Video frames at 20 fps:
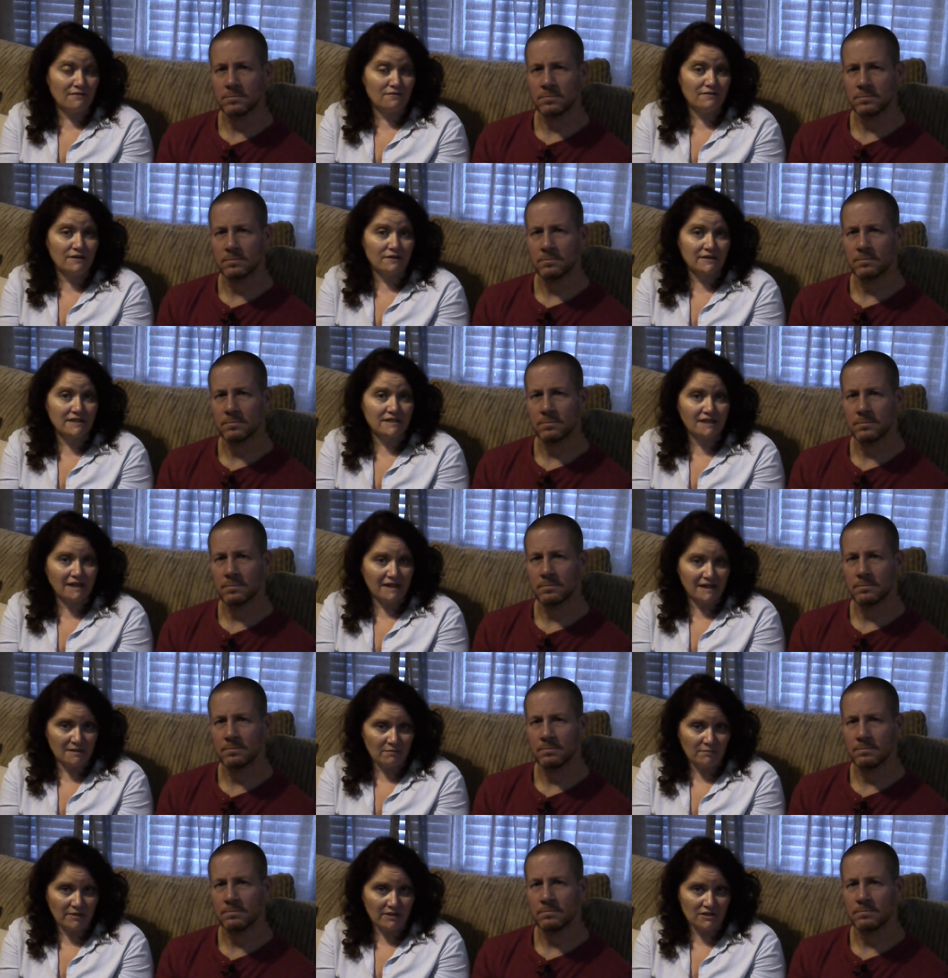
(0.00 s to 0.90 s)
Speaker 1: very tight
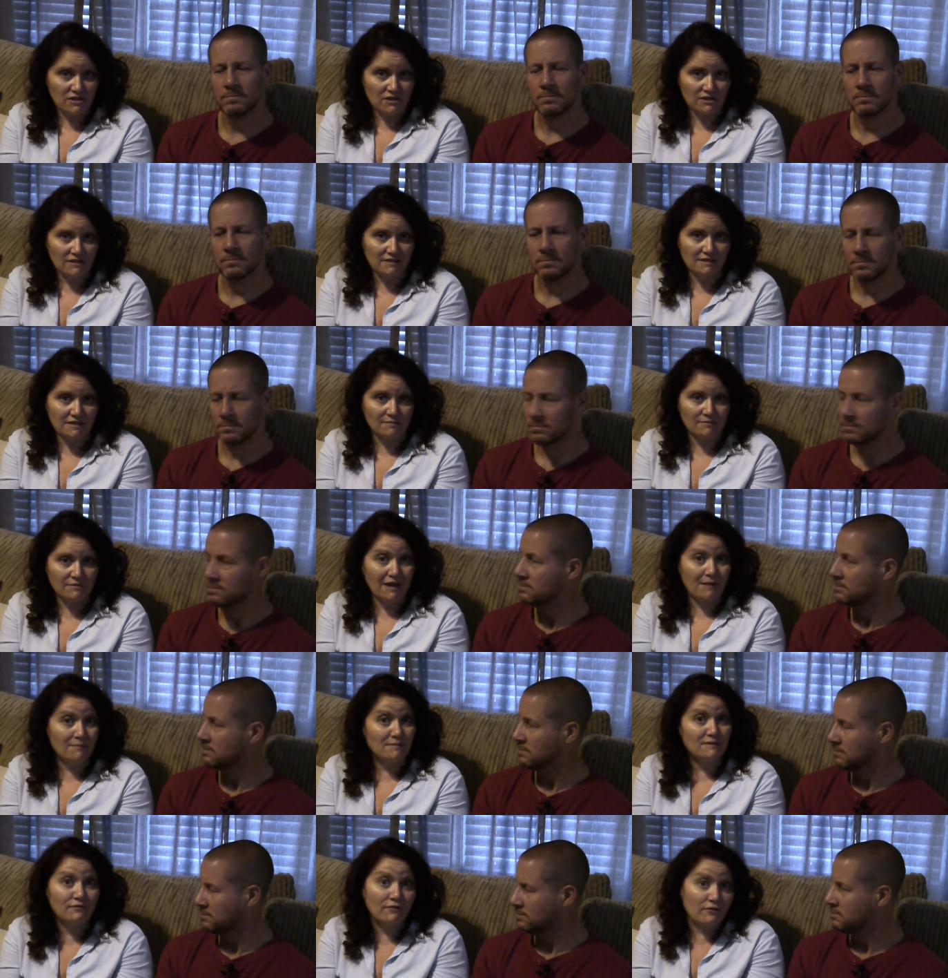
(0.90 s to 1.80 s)
budget,
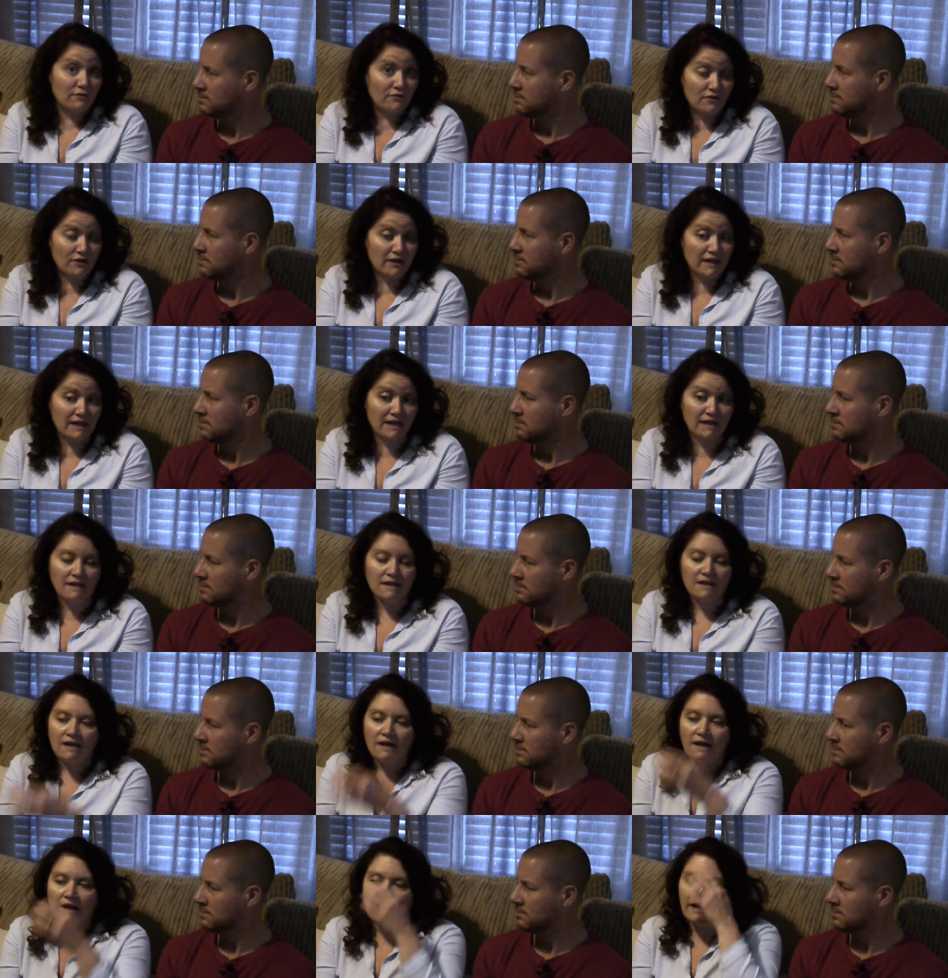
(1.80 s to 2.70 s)
sometimes for free.
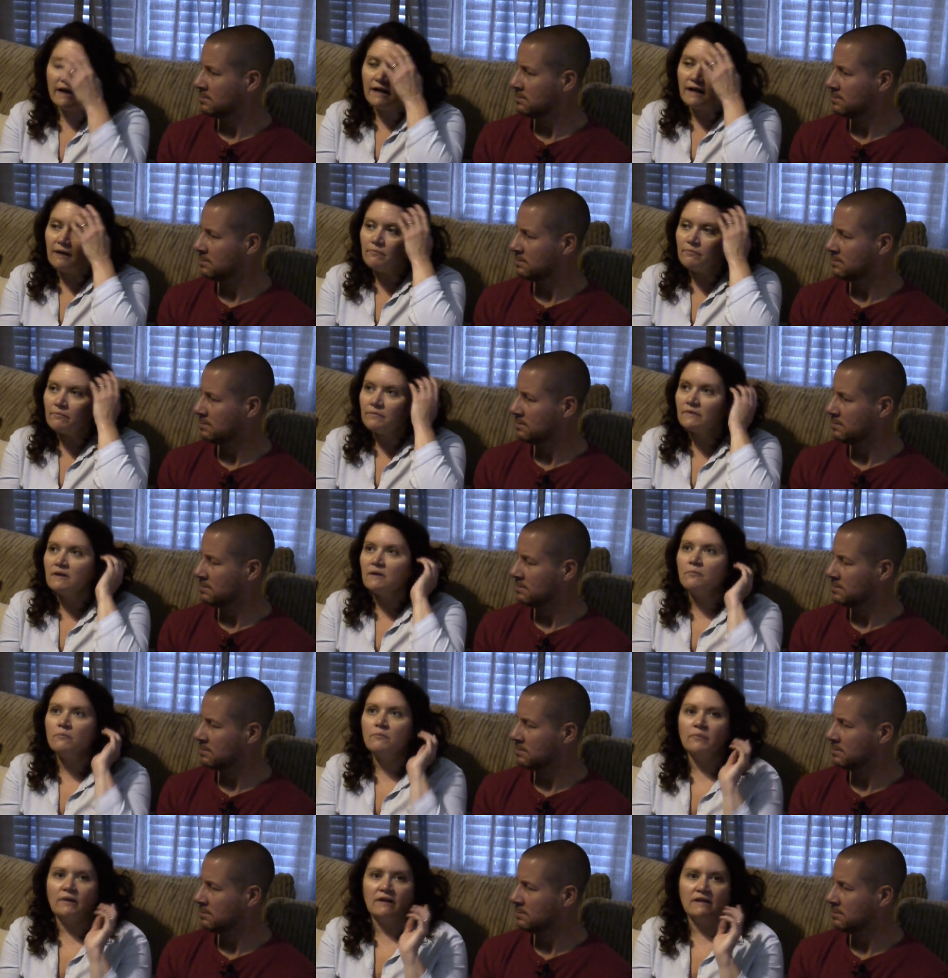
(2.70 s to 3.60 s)
Um,
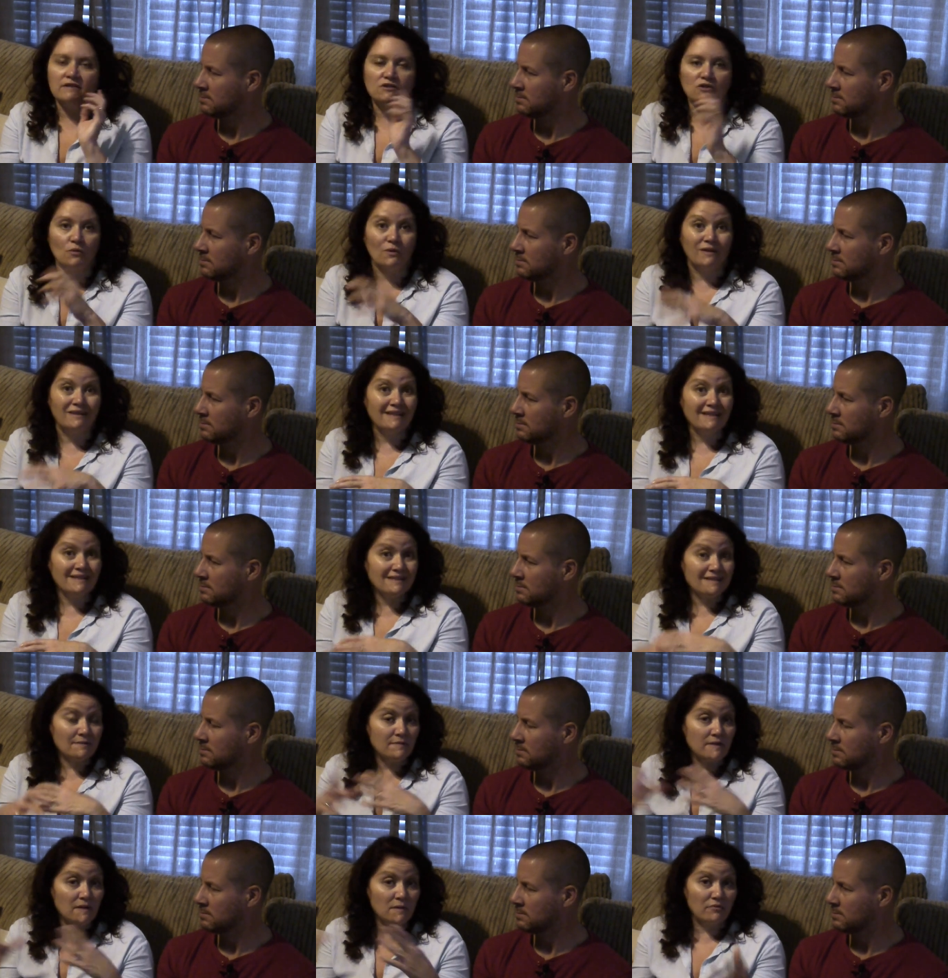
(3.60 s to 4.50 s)
but so unless
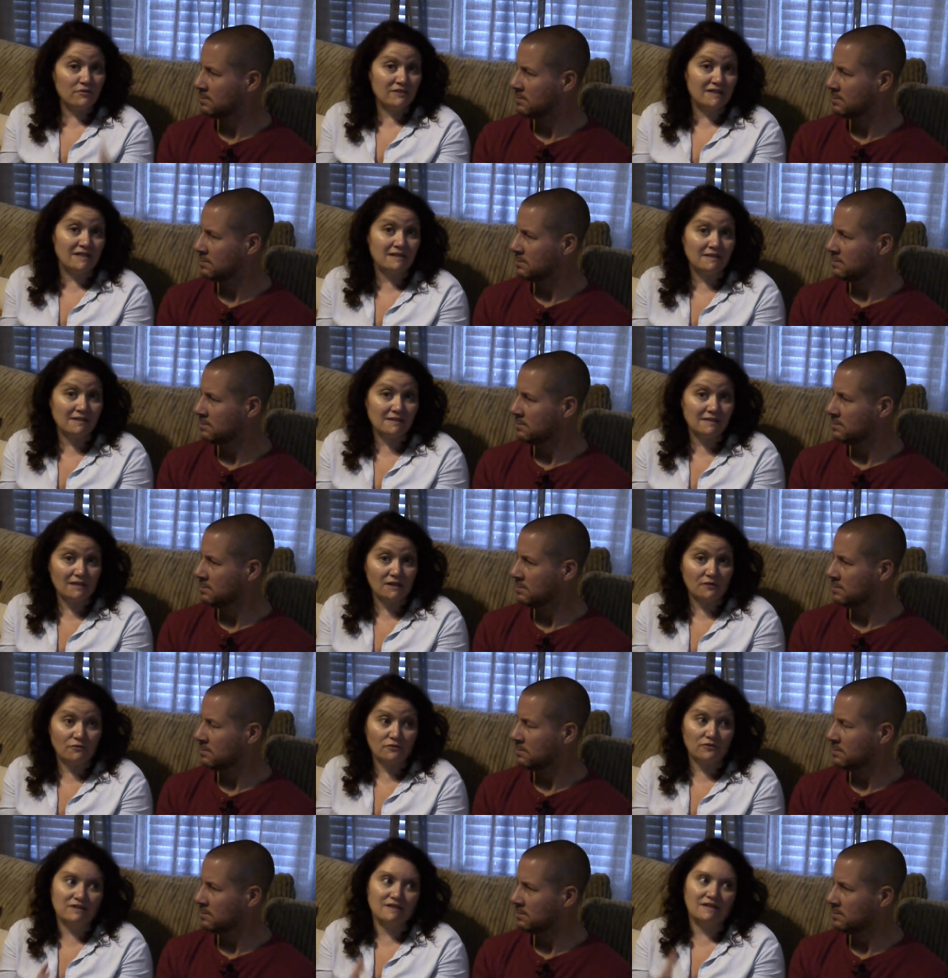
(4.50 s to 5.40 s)
something presents itself where
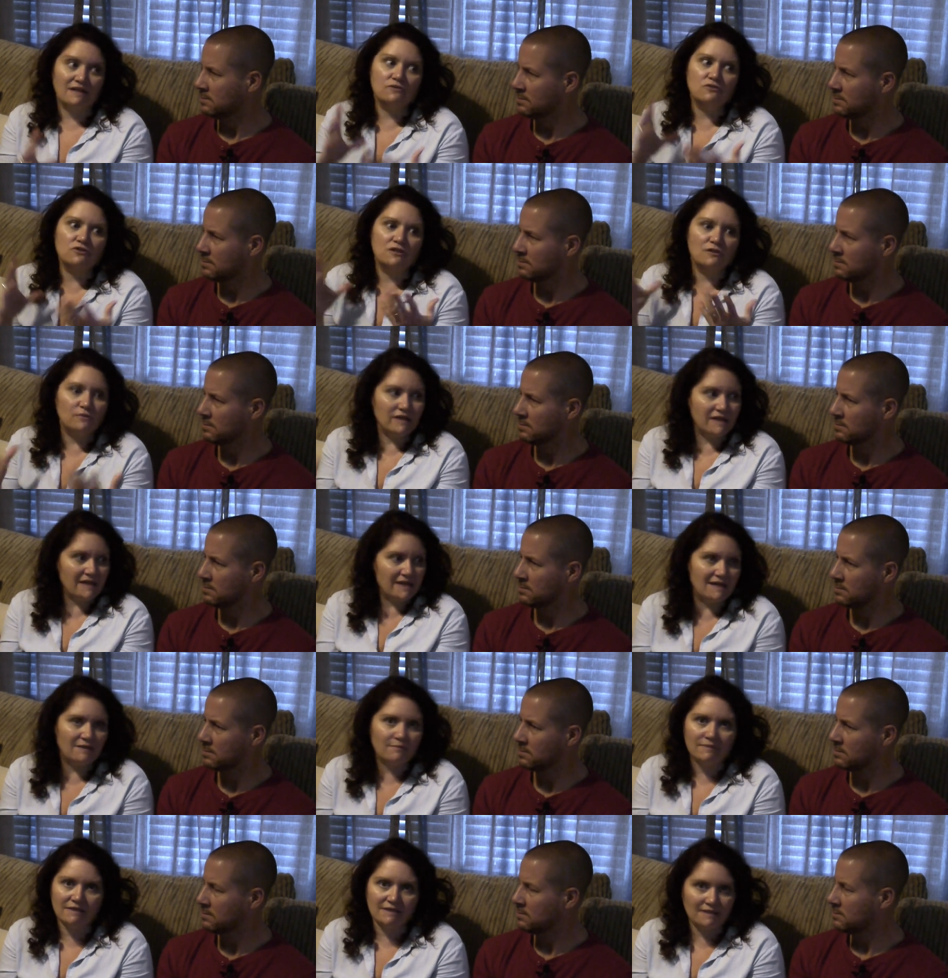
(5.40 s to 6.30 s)
it's like, gee, we can't
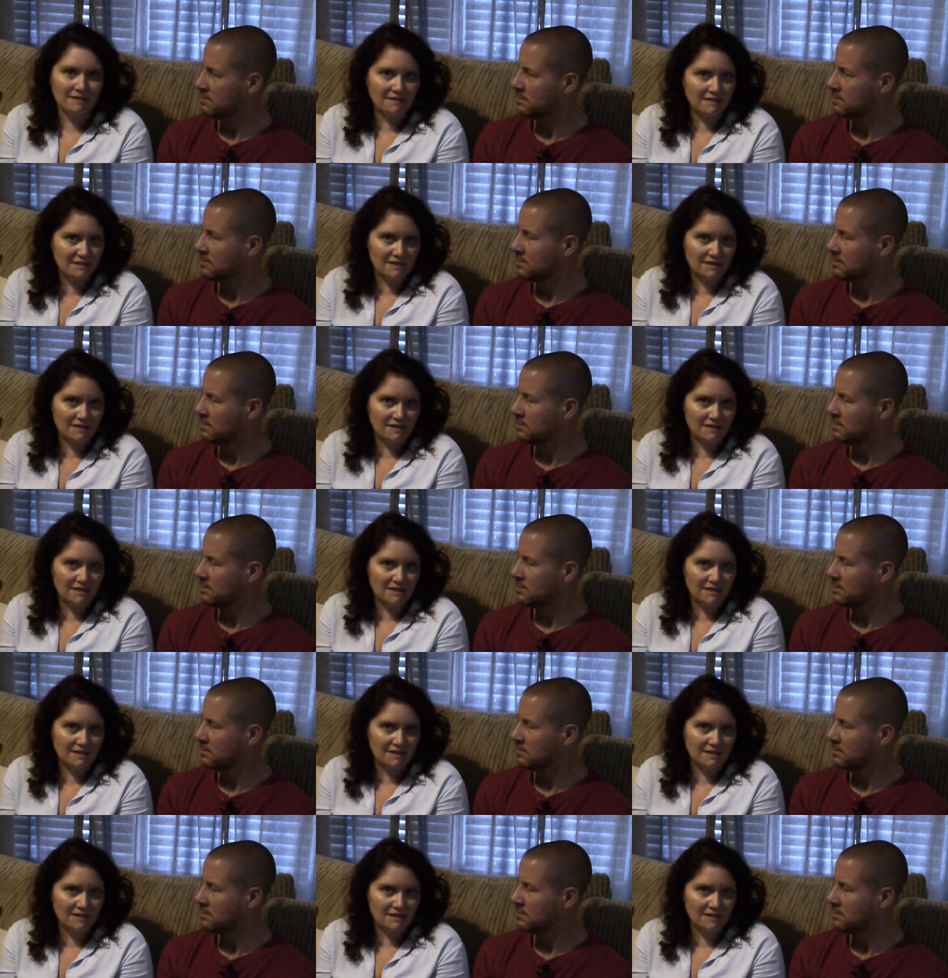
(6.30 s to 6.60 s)
miss a